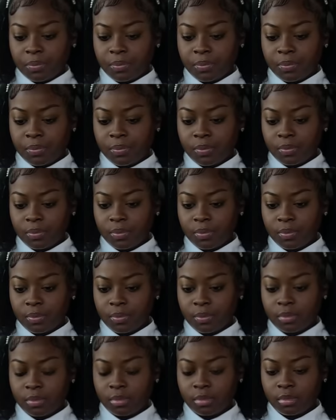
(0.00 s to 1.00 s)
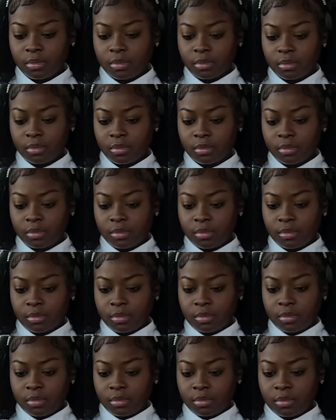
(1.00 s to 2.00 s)

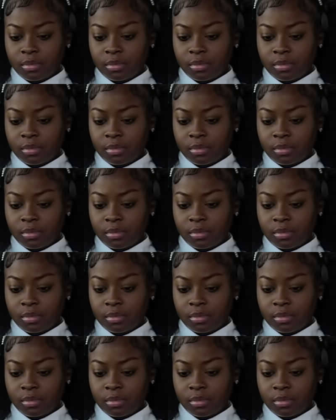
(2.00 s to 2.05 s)
(not speaking)